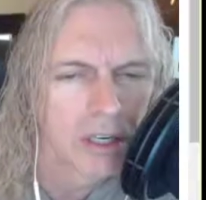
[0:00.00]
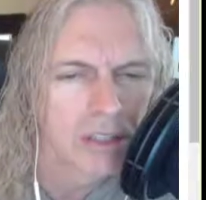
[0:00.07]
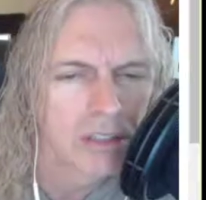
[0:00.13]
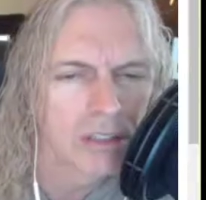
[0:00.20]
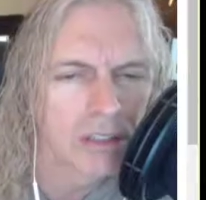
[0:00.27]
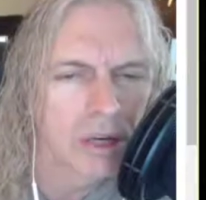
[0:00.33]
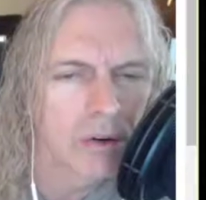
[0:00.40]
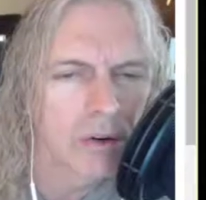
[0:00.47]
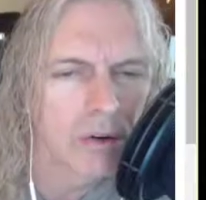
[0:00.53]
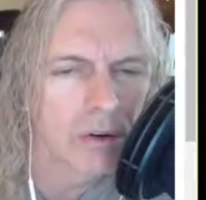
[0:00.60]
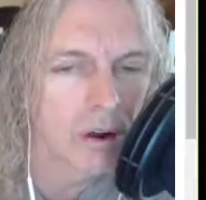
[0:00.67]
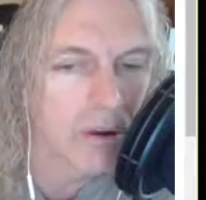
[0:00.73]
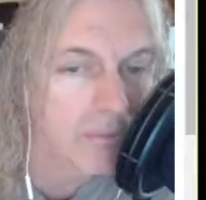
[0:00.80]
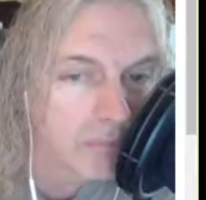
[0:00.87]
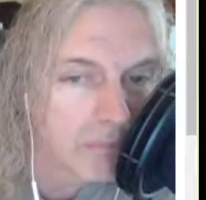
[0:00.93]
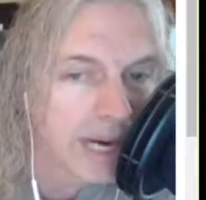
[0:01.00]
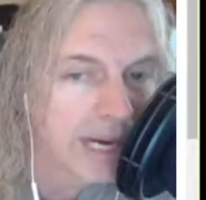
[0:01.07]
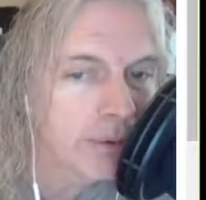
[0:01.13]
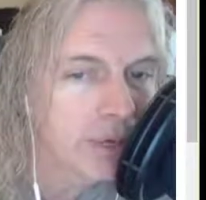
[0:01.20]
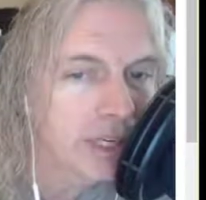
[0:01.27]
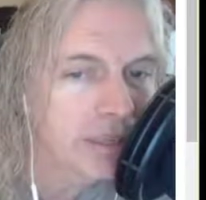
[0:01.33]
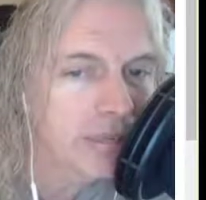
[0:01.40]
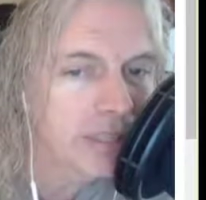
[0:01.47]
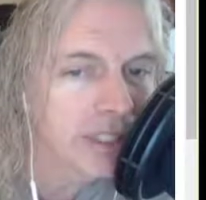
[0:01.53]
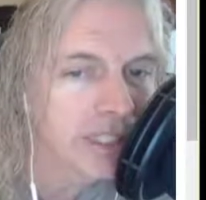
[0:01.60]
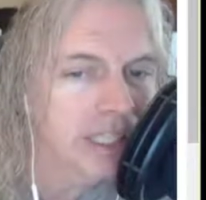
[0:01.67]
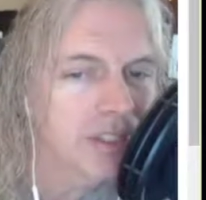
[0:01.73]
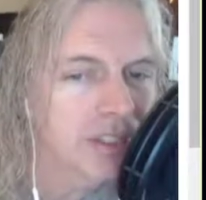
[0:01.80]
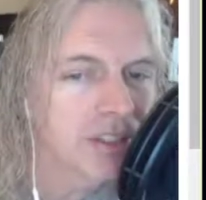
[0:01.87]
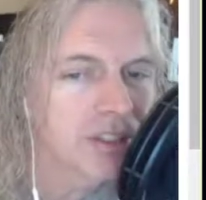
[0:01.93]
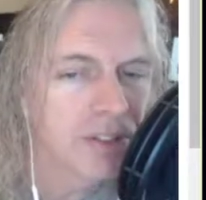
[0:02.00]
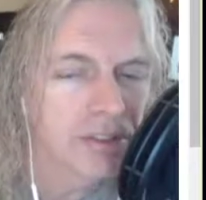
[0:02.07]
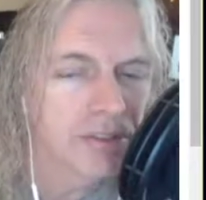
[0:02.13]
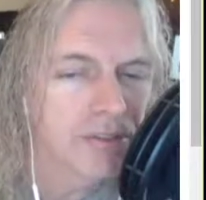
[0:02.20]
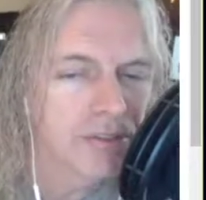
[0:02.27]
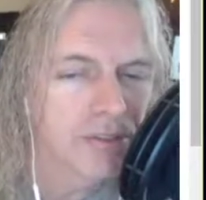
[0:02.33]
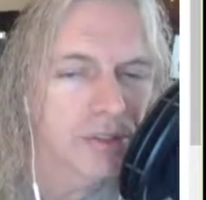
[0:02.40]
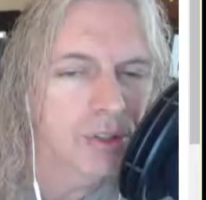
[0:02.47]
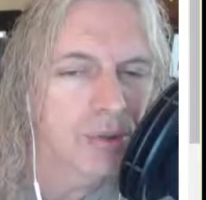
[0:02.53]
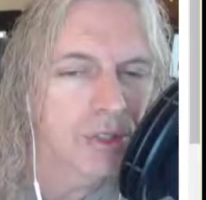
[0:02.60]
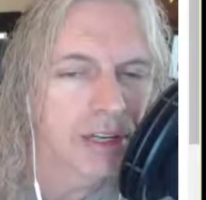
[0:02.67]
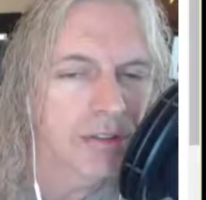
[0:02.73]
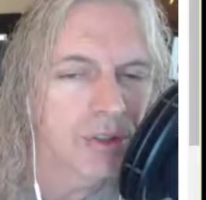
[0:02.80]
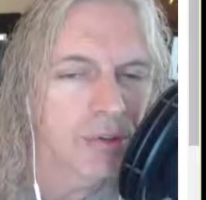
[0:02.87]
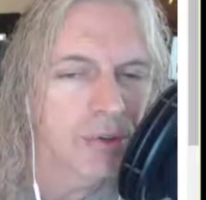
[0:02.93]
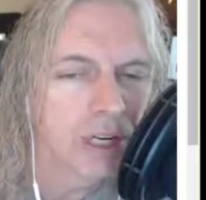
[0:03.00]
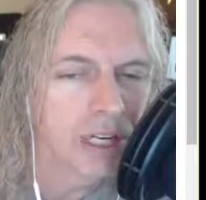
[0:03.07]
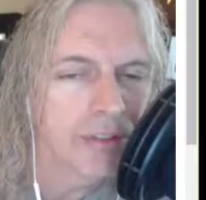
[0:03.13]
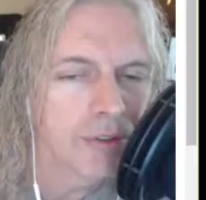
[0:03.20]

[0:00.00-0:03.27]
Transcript: So my recommendation, you can do whatever you want.